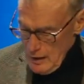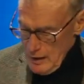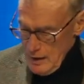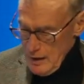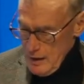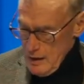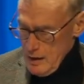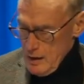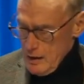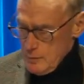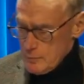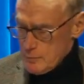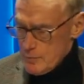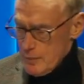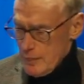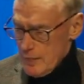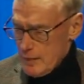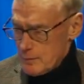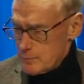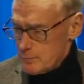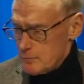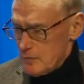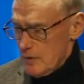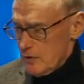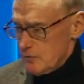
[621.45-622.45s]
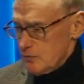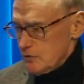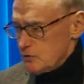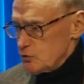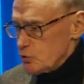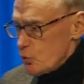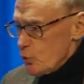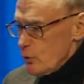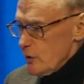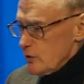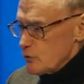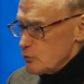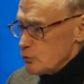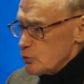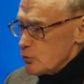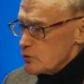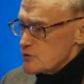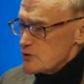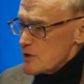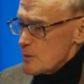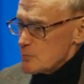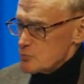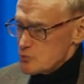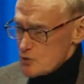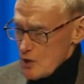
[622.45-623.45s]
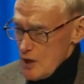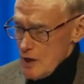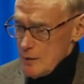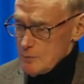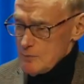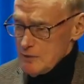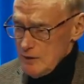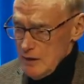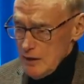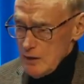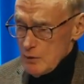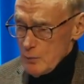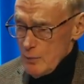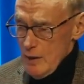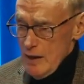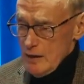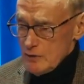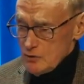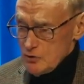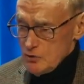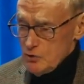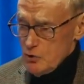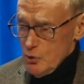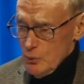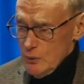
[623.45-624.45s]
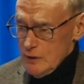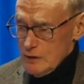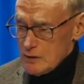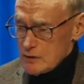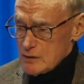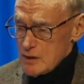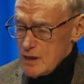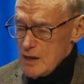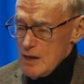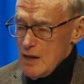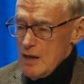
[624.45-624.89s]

Um, Victoria took some time to get around to doing it,